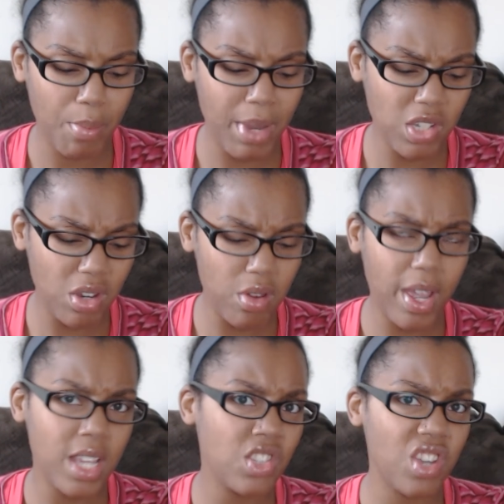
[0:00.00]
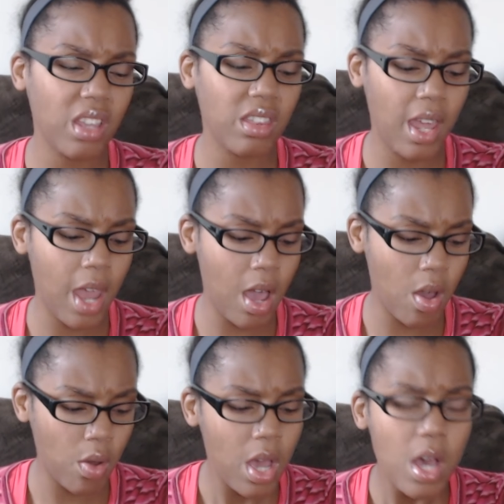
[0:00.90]
So make sure you guys check that
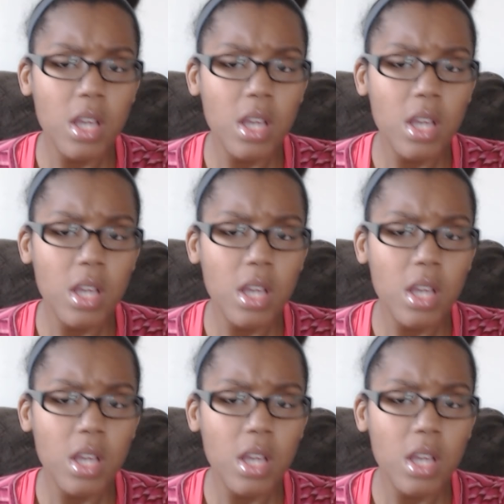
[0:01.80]
out